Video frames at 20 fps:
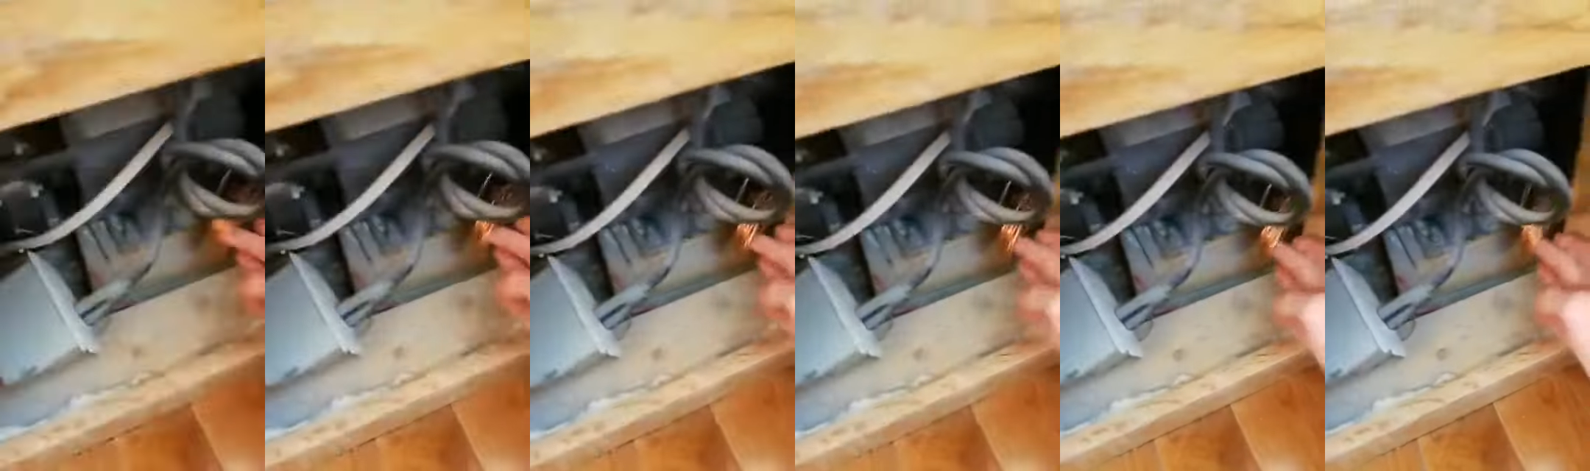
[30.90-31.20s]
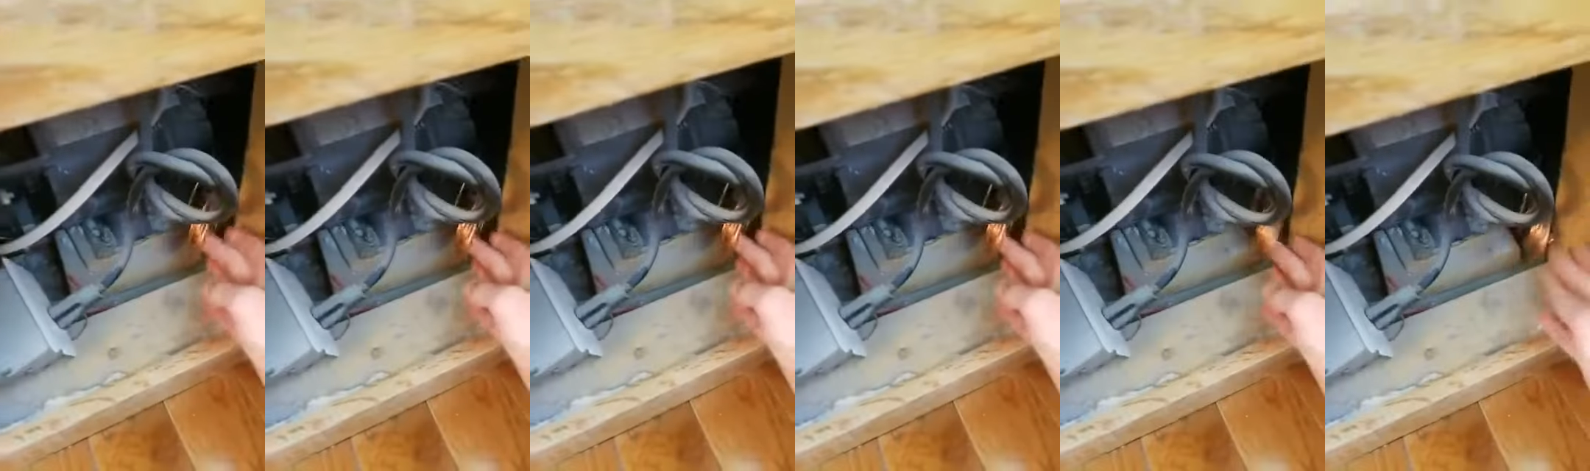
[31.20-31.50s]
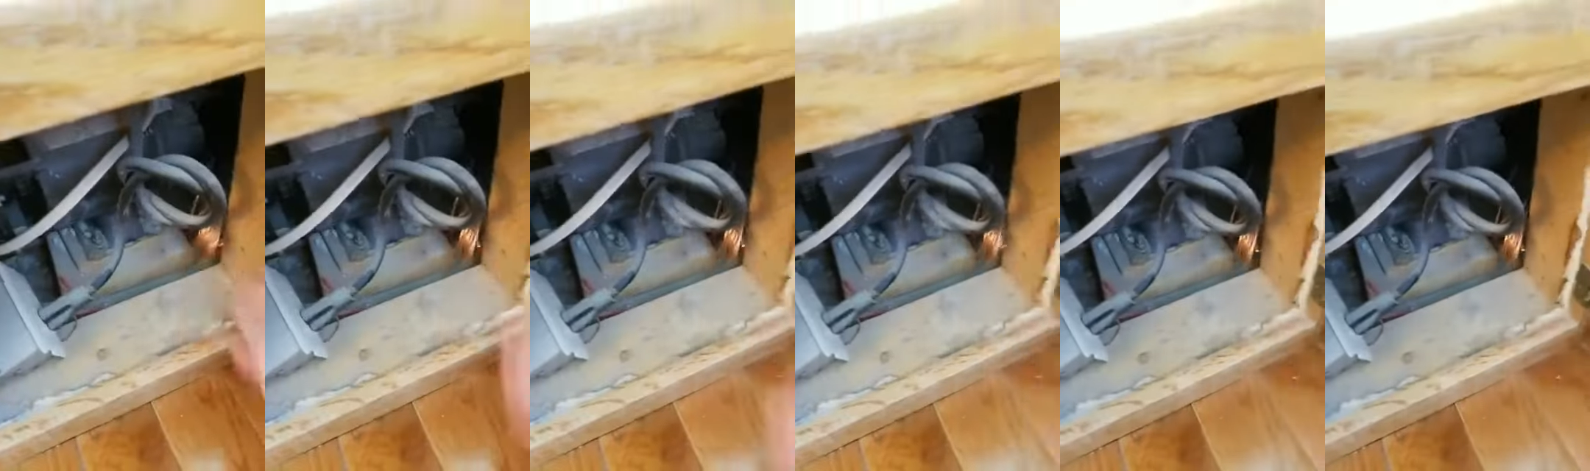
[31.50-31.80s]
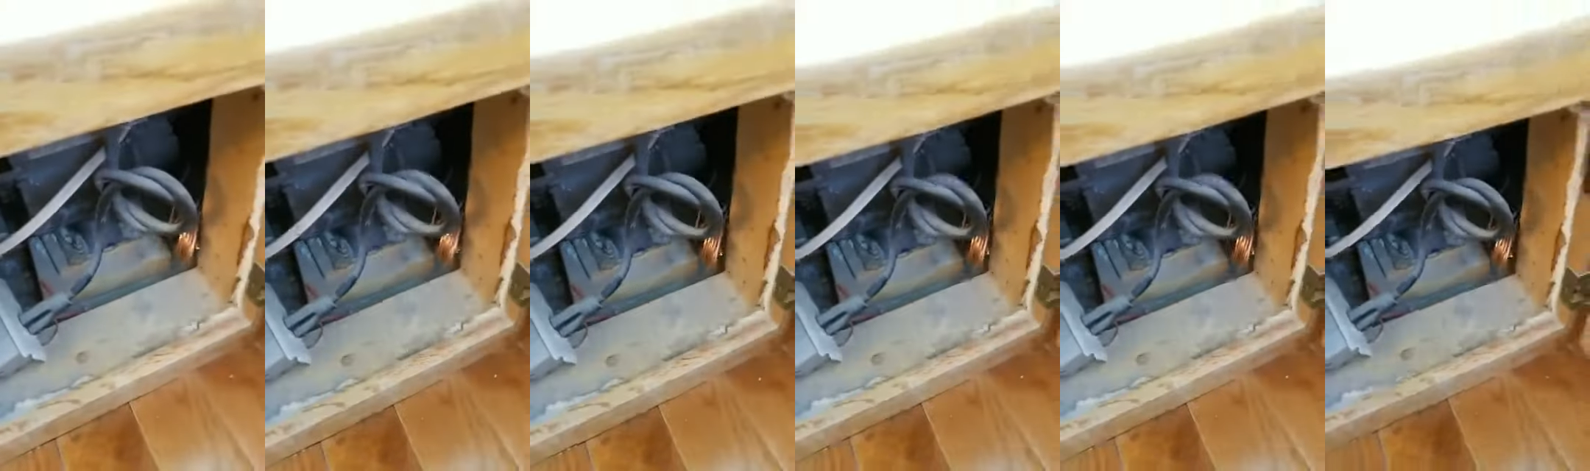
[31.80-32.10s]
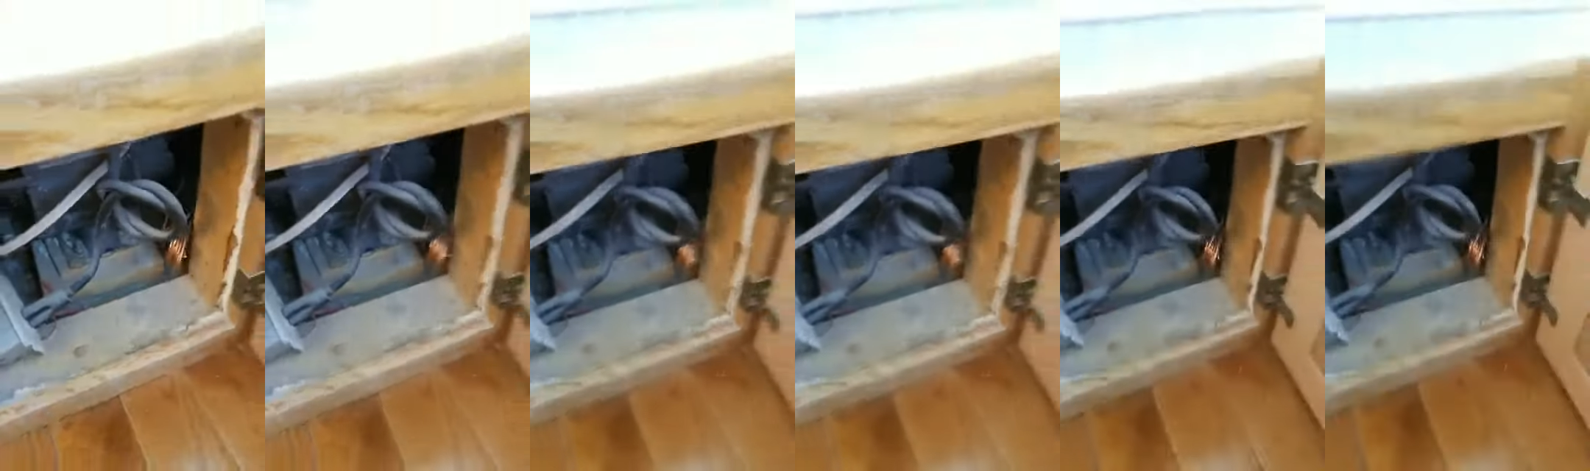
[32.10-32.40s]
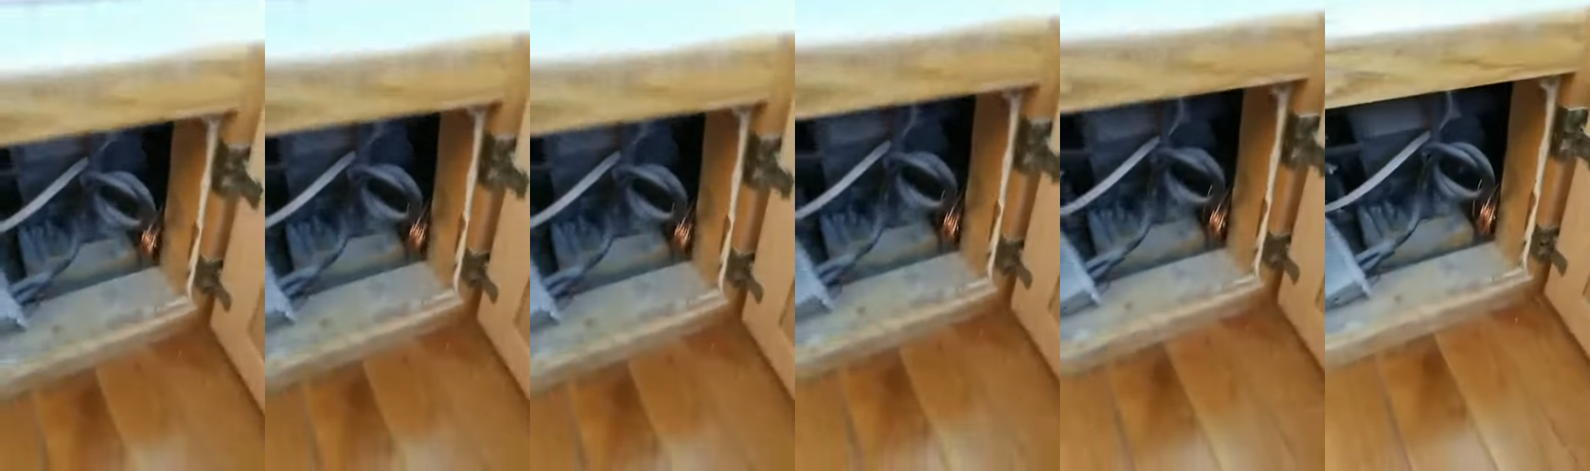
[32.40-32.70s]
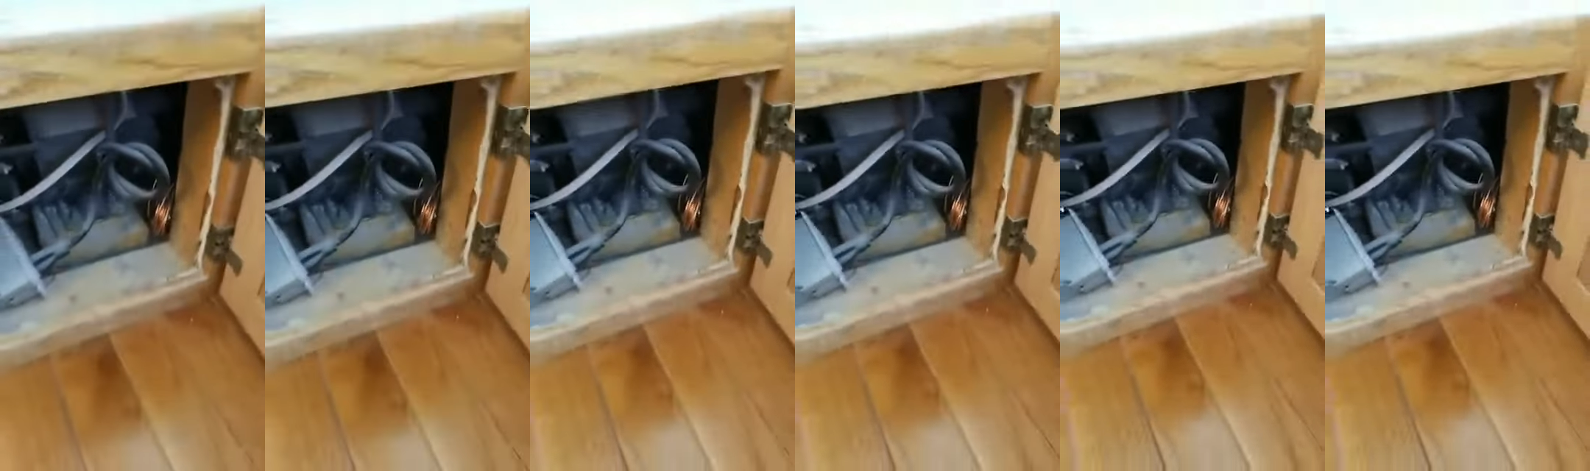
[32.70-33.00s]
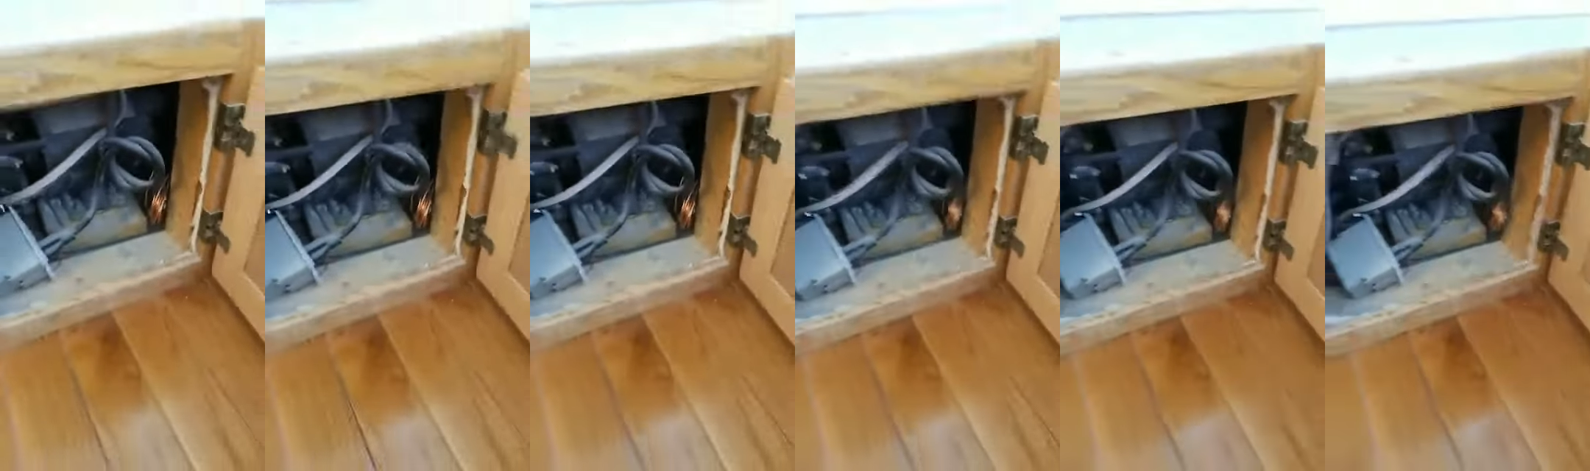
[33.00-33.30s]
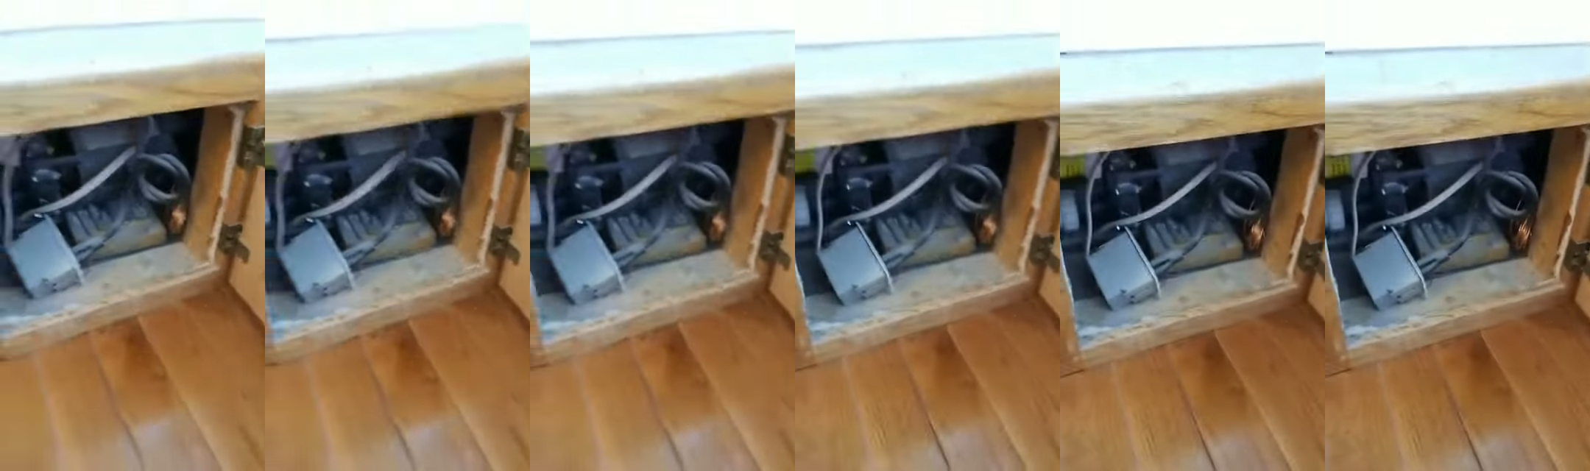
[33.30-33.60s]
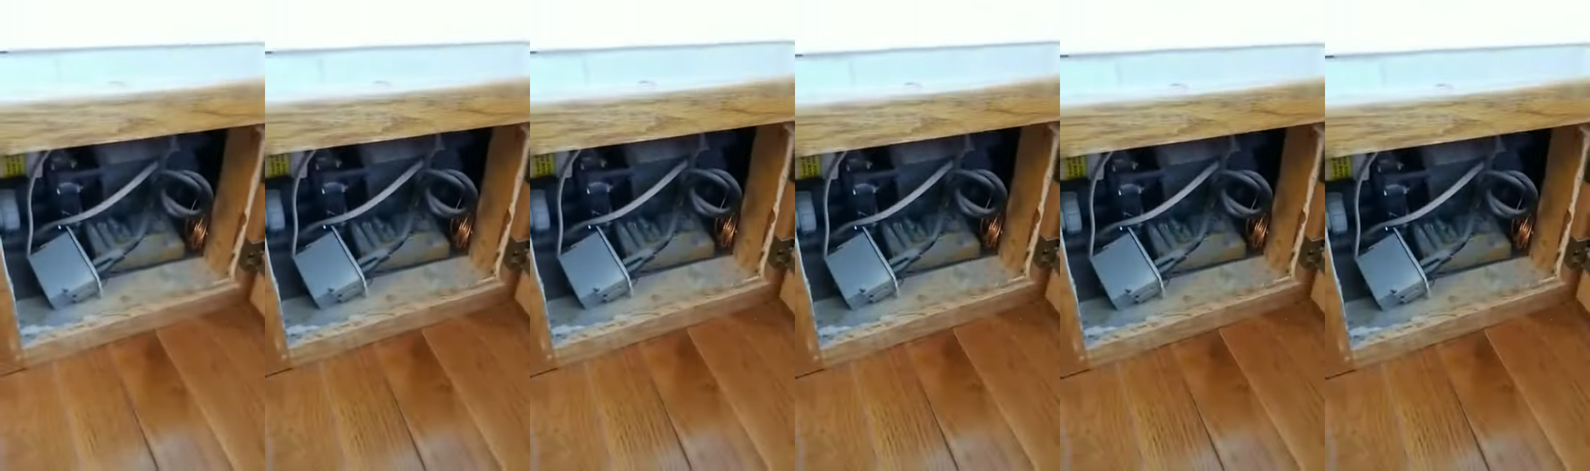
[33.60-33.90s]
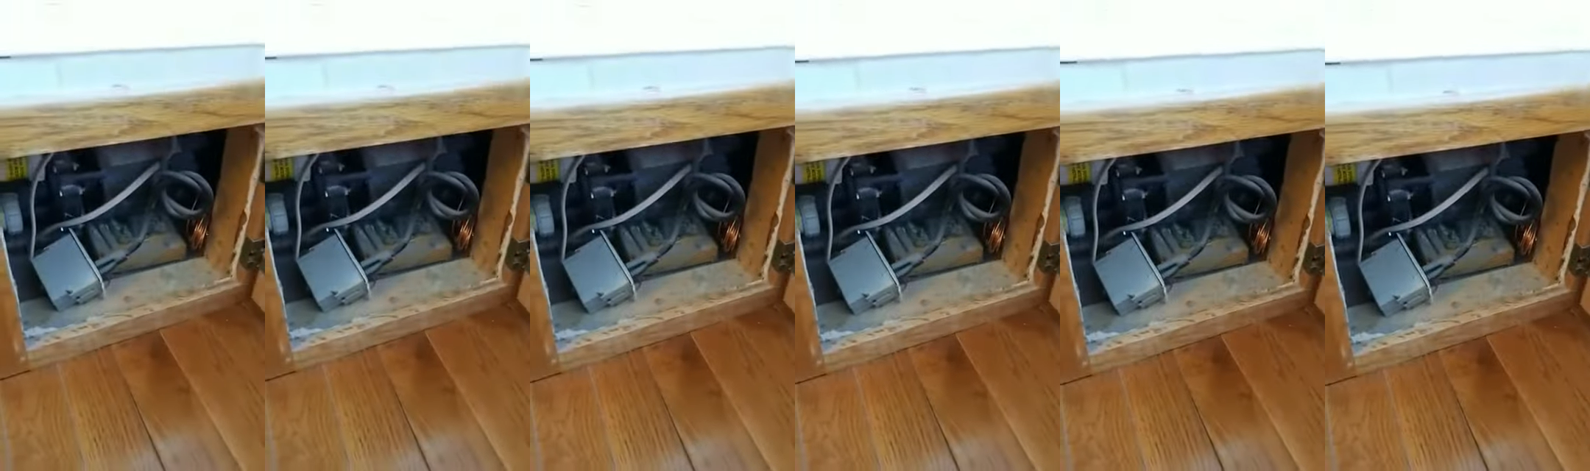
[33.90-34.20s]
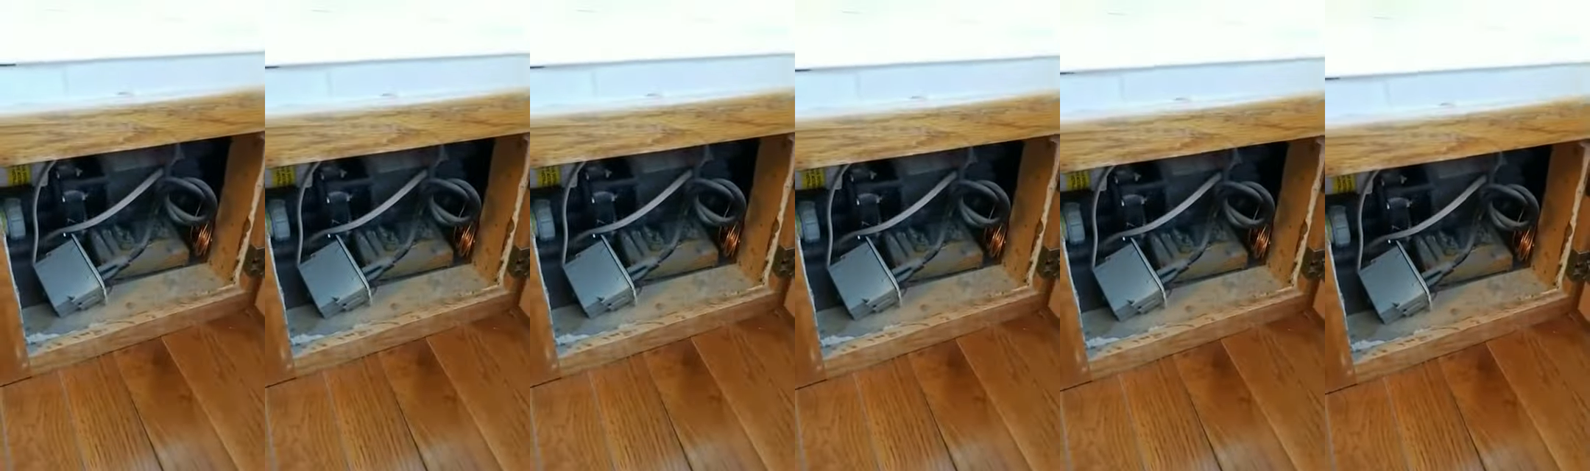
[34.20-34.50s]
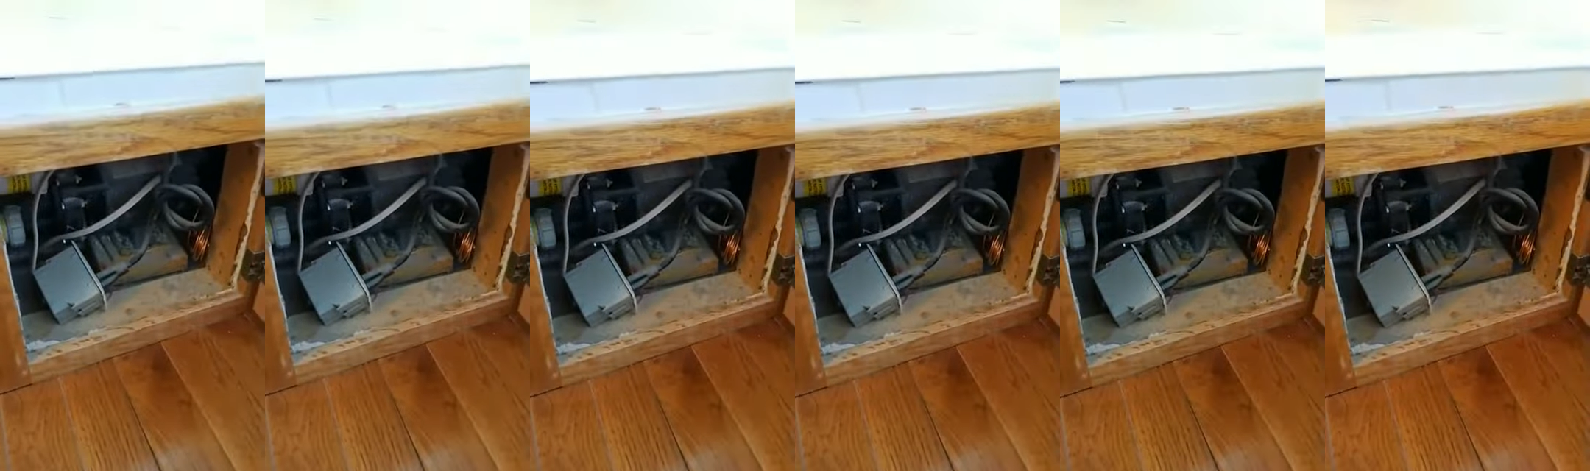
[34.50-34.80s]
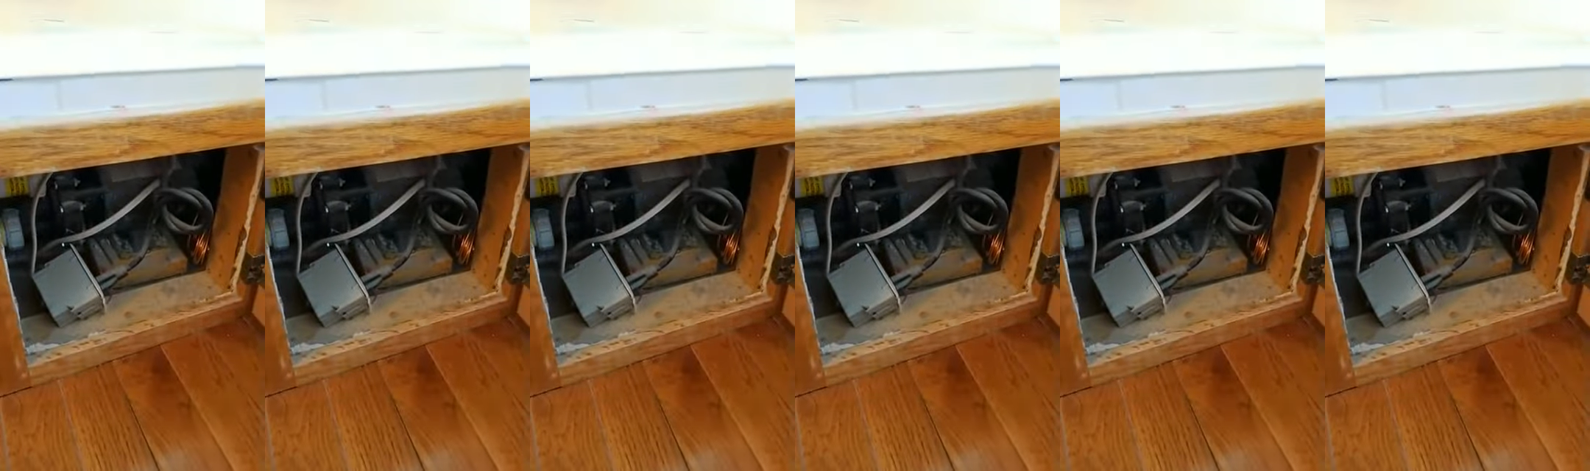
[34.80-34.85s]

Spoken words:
[unreadable: no face in view]